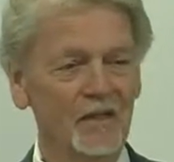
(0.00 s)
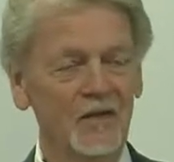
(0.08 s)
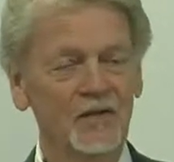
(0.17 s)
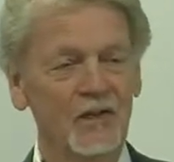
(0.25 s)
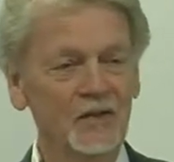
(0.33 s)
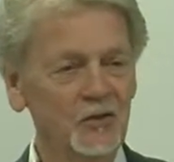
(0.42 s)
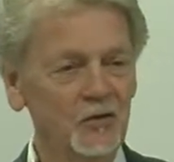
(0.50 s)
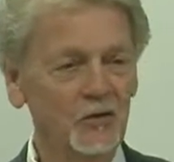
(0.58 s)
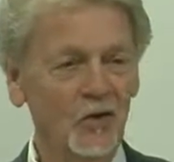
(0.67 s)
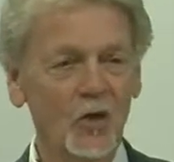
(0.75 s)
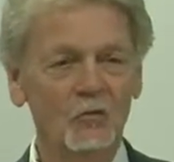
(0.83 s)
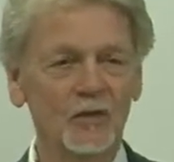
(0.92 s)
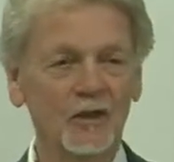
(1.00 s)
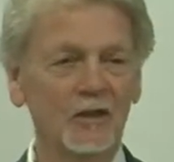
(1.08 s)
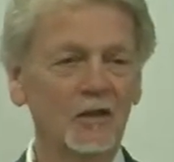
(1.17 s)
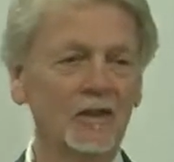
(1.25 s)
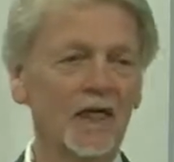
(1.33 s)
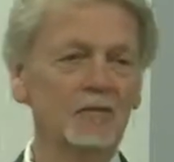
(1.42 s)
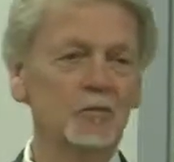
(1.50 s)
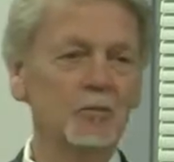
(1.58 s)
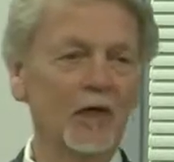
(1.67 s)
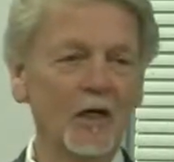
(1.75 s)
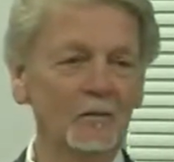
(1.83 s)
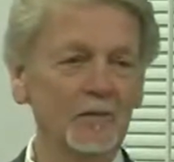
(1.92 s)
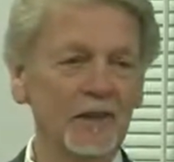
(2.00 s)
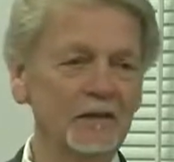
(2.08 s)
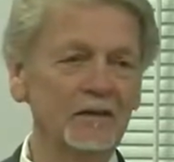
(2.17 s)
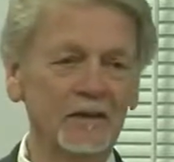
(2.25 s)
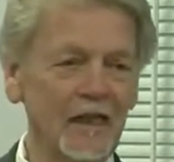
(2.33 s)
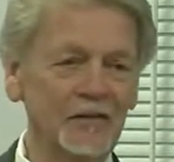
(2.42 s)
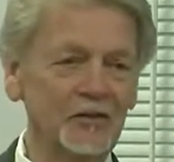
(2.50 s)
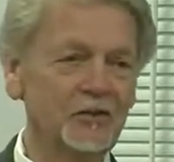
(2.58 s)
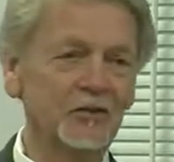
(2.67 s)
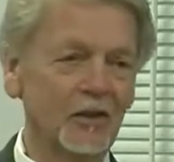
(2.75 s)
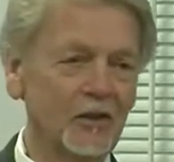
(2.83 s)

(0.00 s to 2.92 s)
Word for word: They think you can go over here and have a prayer meeting, and that's a